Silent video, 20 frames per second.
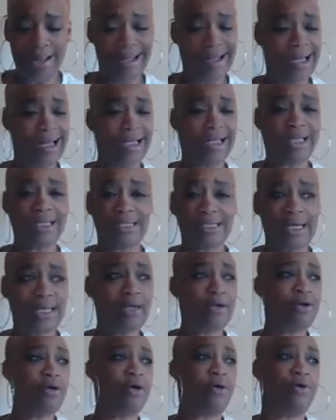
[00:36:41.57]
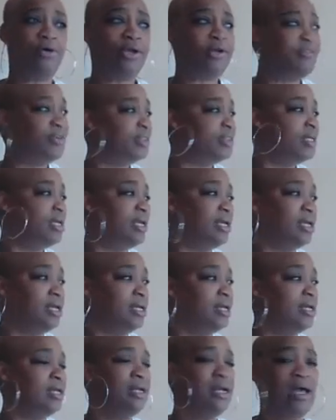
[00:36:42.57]
A container to hold everything
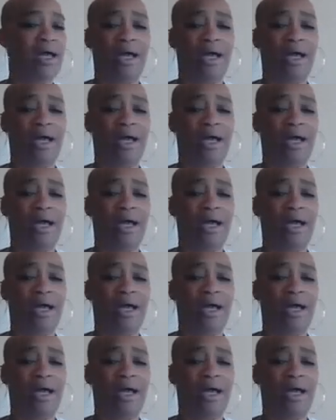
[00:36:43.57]
in.